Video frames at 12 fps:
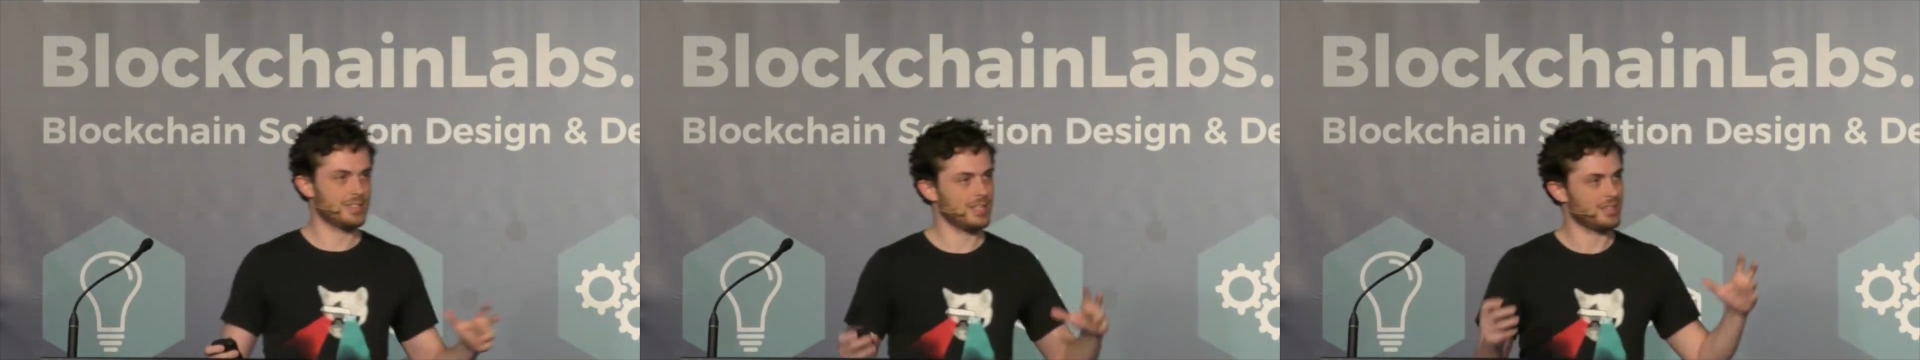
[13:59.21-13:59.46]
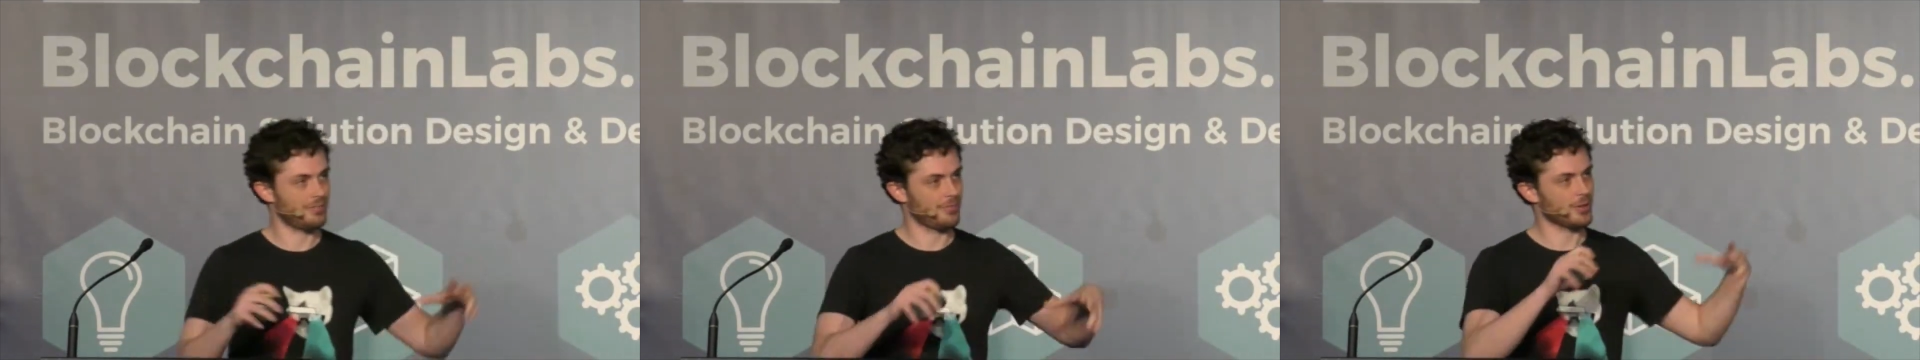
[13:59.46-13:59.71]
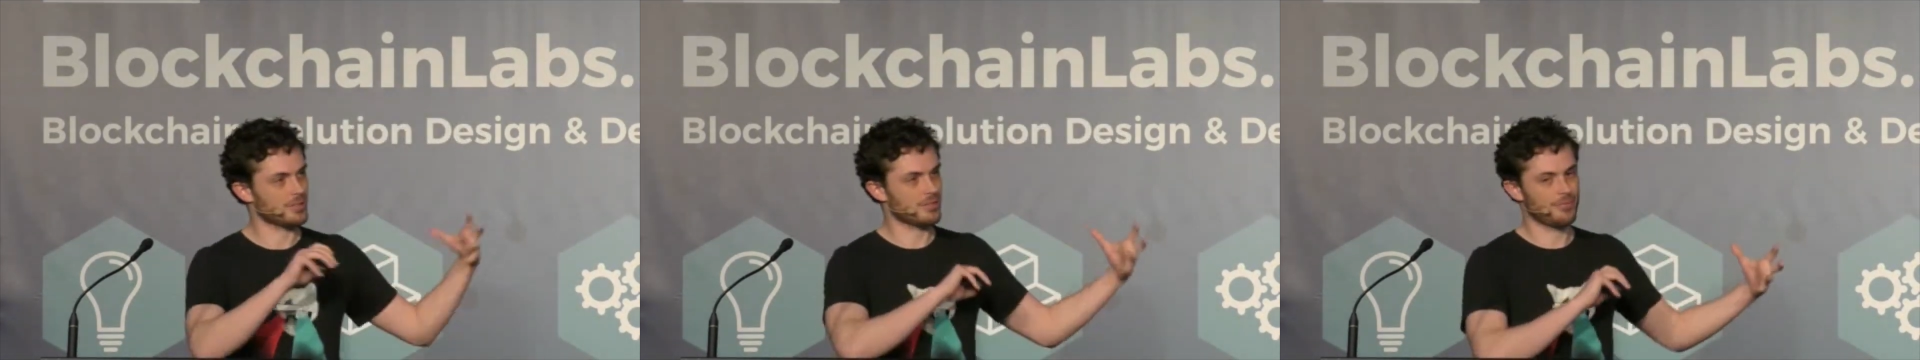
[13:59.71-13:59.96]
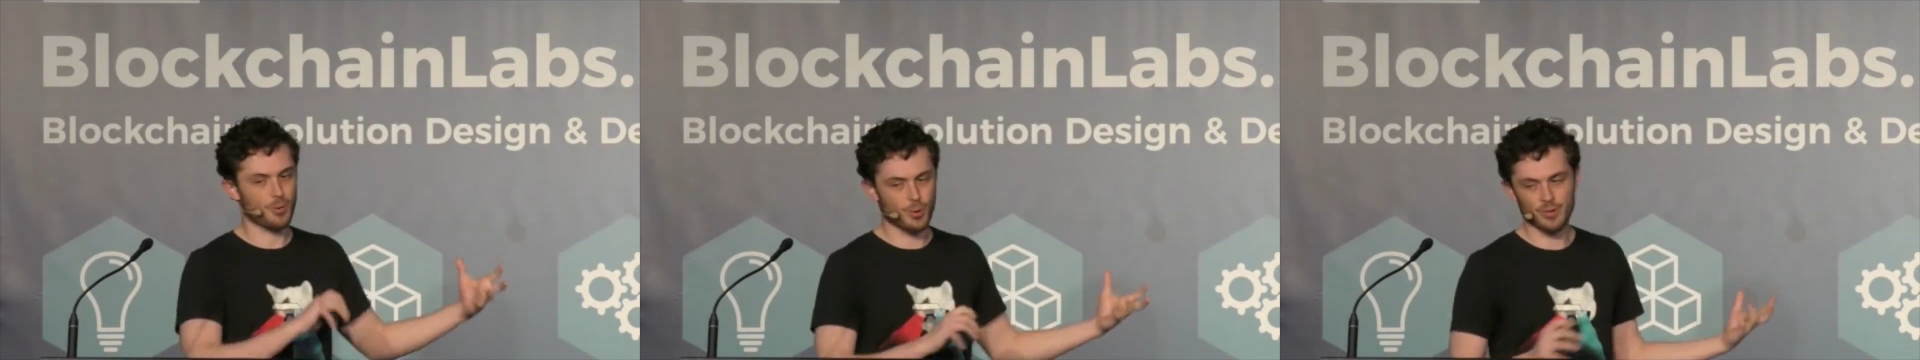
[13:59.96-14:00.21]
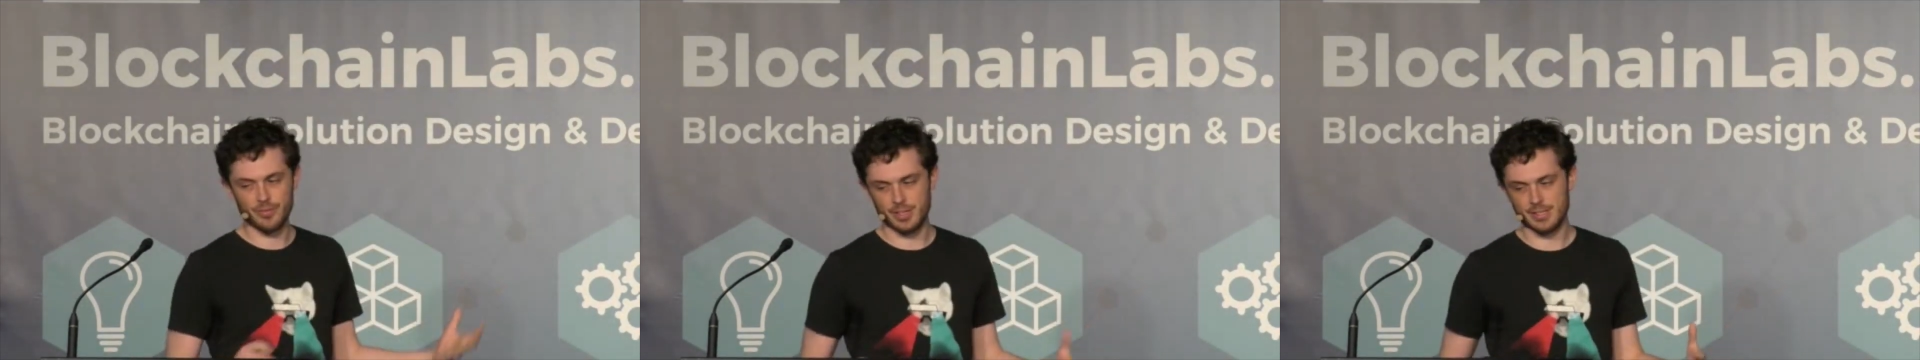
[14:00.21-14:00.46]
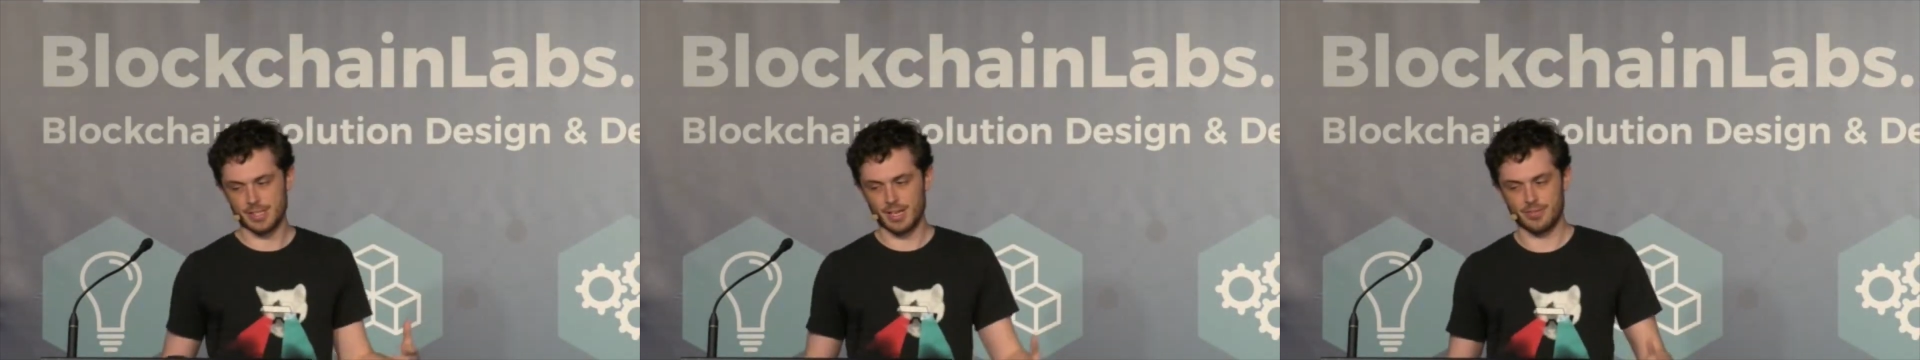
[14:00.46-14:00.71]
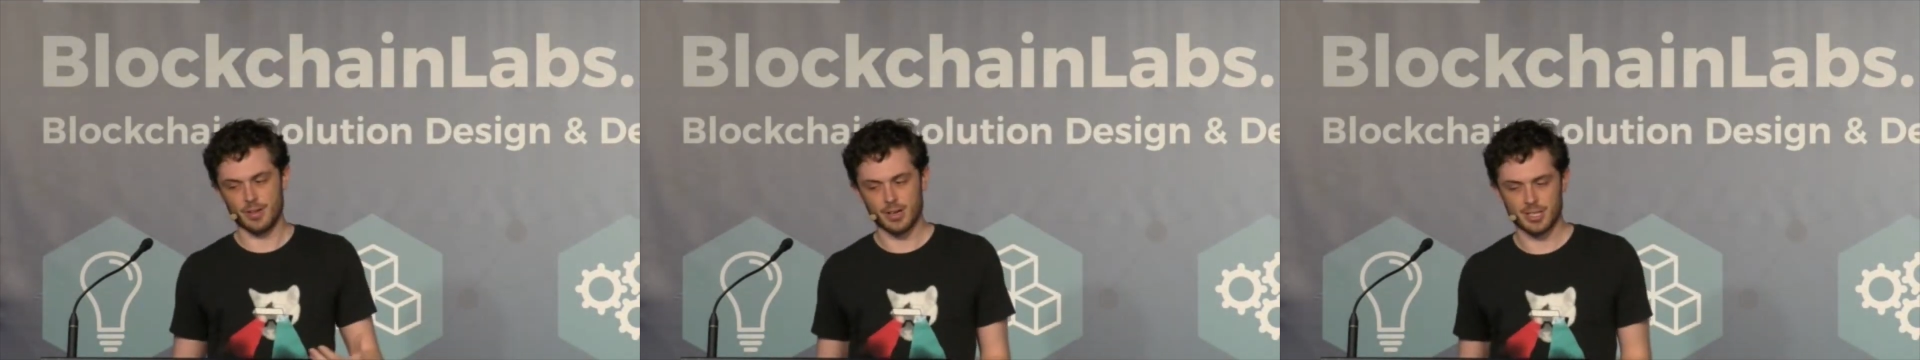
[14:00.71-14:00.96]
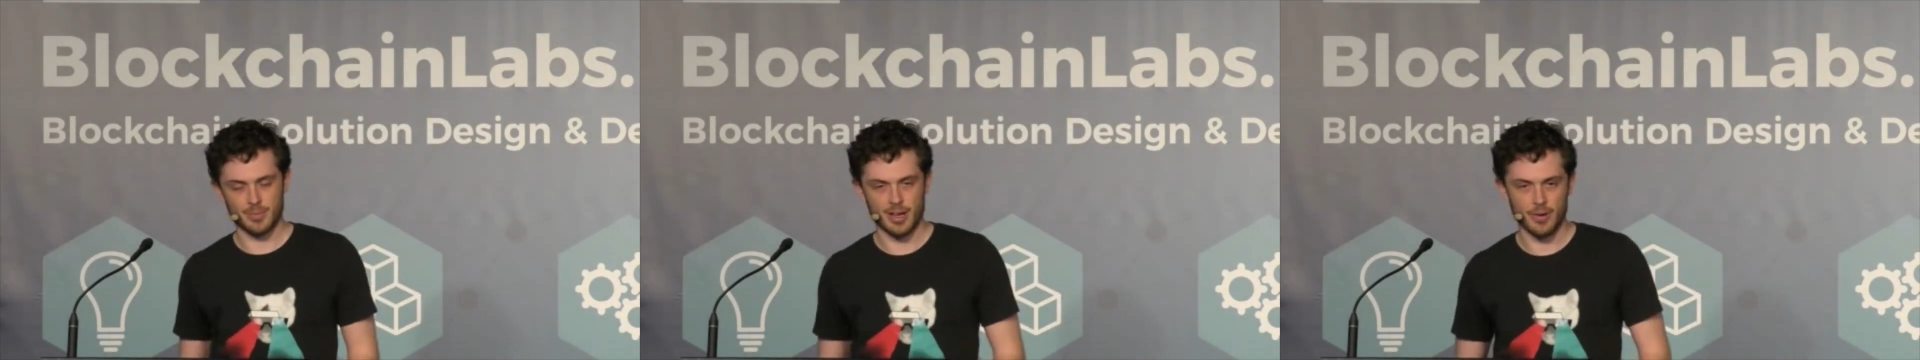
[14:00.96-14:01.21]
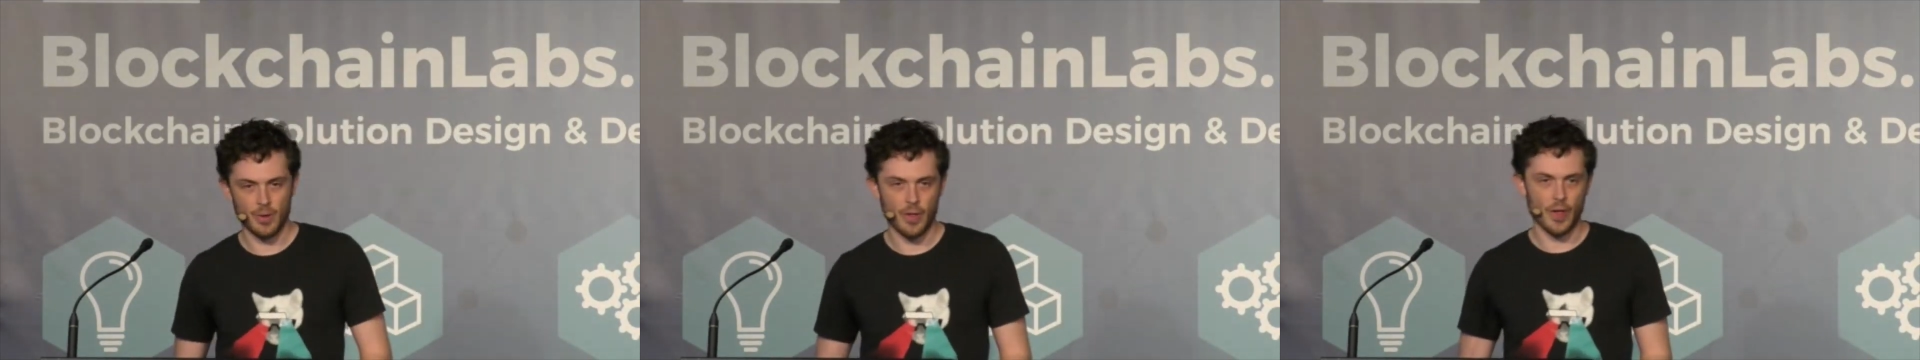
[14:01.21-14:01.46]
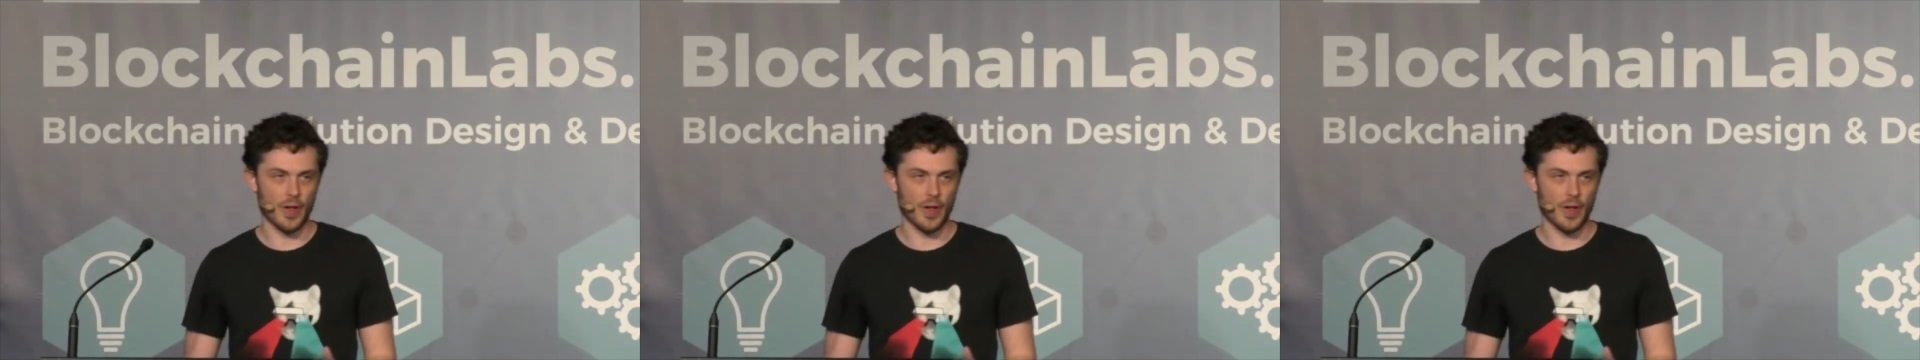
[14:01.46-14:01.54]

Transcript: that the first 4 of these that I've talked about